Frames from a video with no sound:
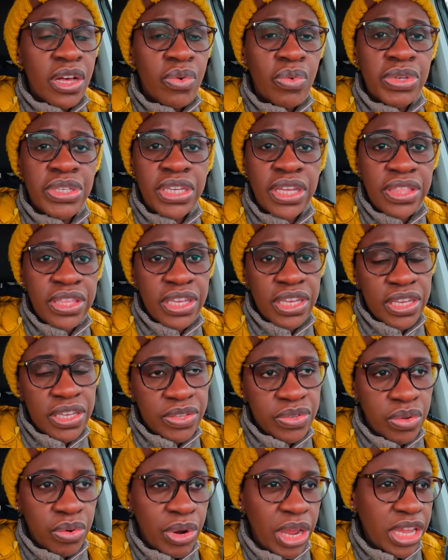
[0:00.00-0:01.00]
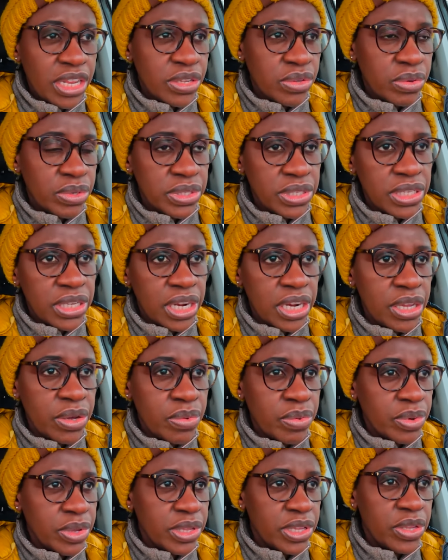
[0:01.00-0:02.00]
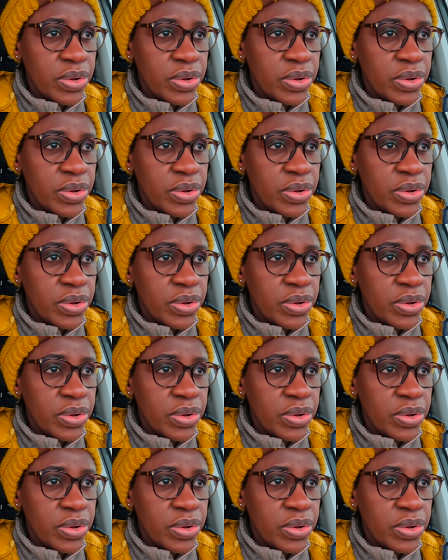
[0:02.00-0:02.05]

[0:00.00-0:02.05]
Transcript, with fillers: which I think is alright considering,